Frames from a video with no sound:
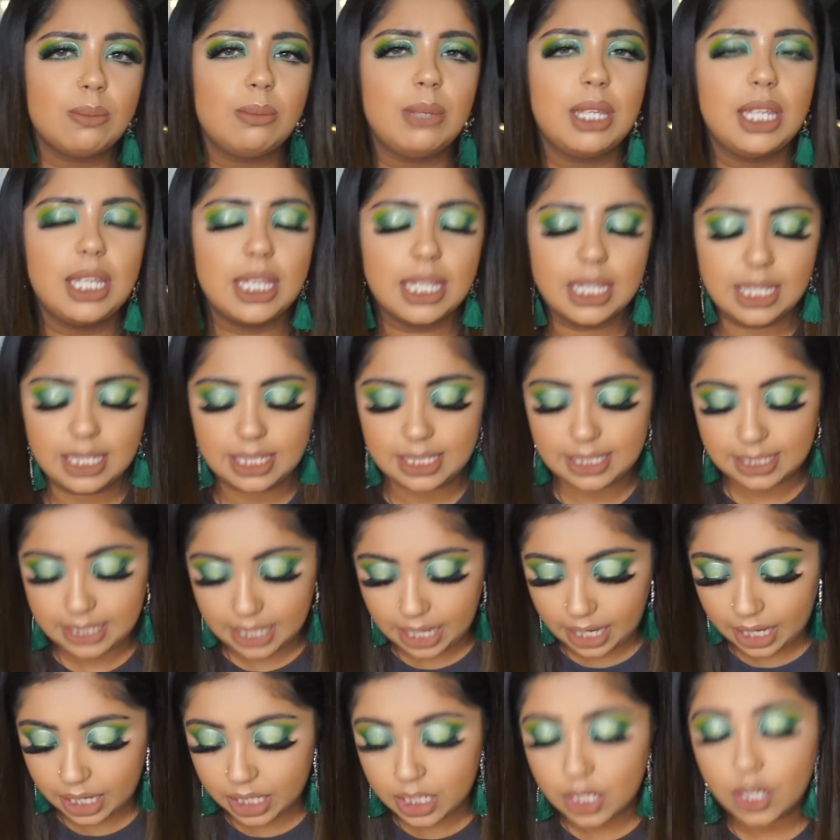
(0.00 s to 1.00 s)
me is
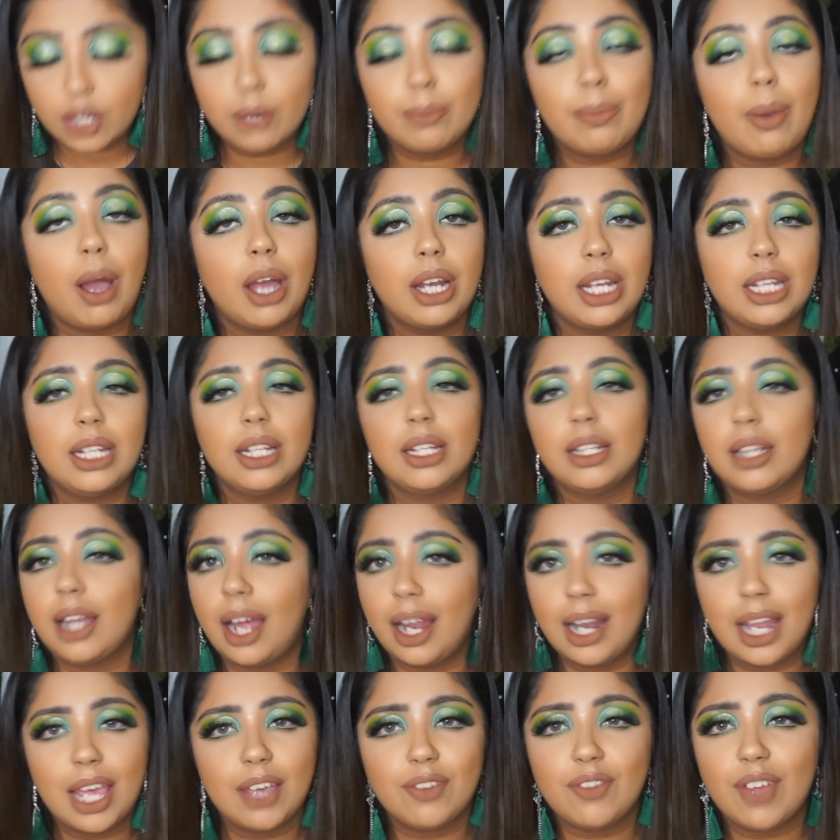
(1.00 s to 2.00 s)
that her body did
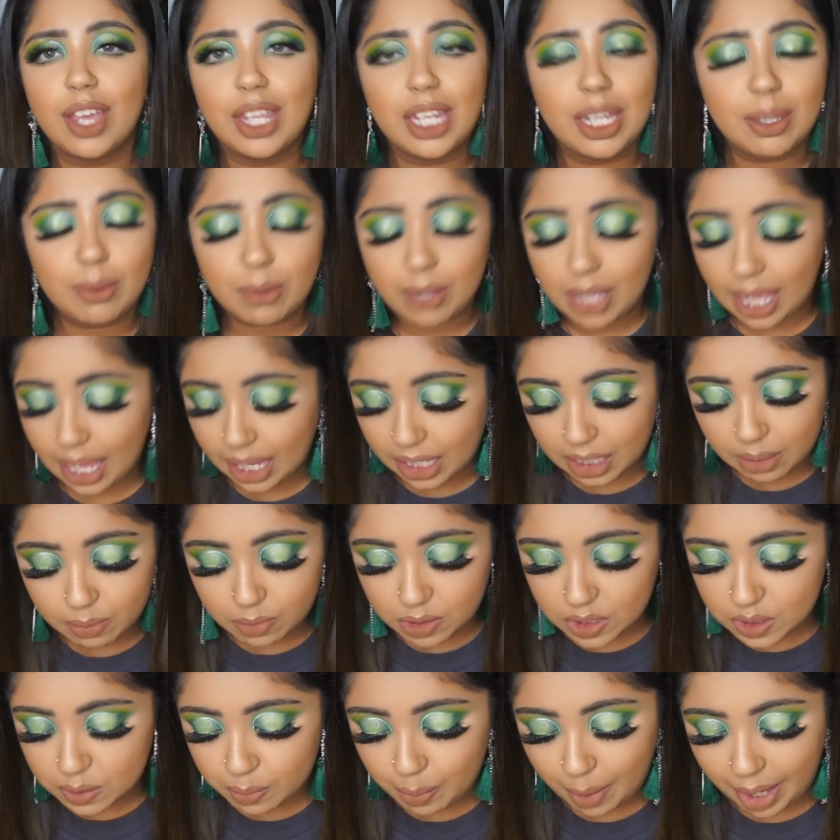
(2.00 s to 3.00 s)
not have any
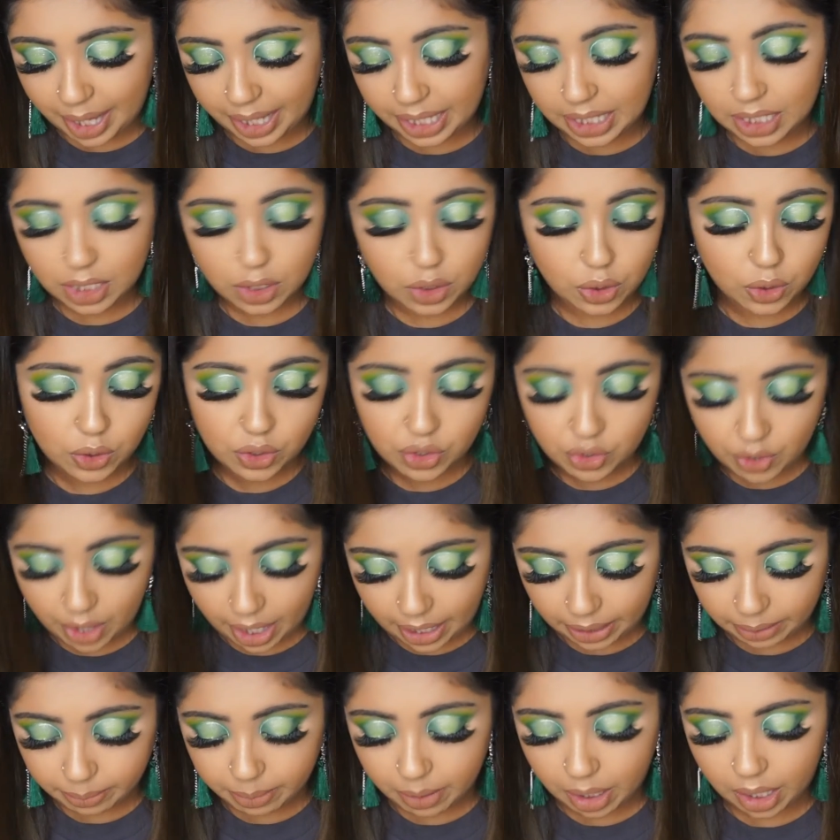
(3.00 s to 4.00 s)
animal's bite, no
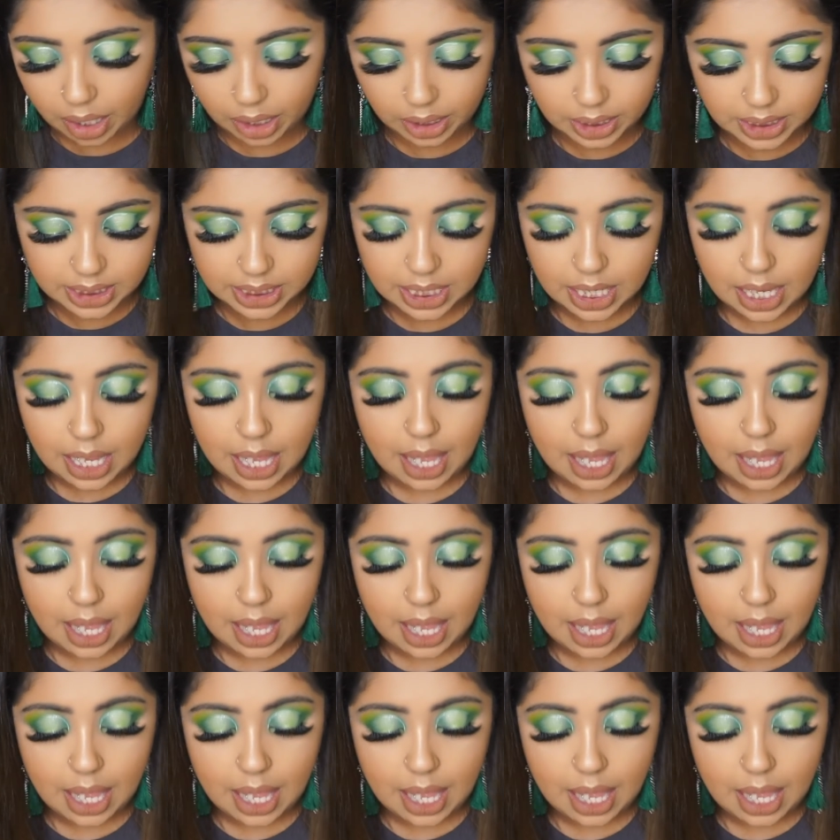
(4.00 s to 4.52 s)
drag marks.